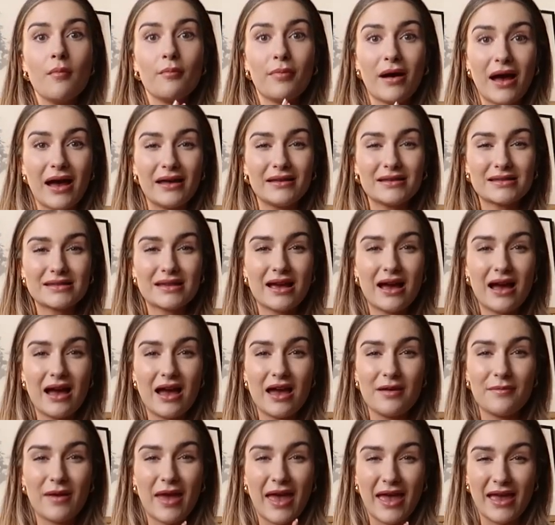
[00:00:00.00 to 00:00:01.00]
by the
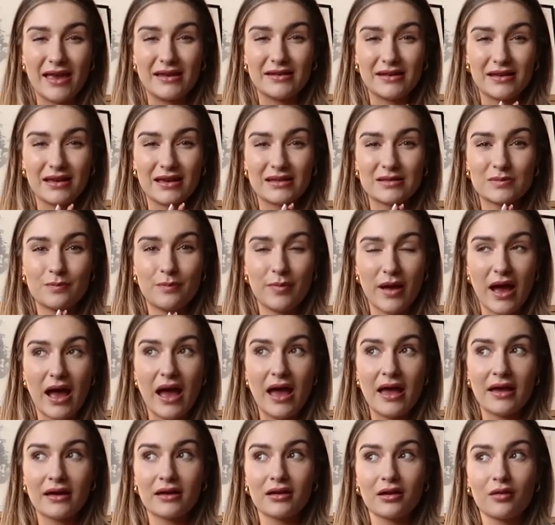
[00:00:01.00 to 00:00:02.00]
time Aiden gets
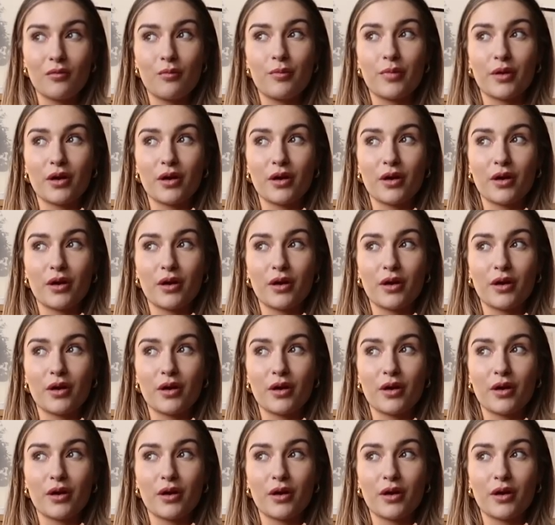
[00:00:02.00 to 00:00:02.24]
back,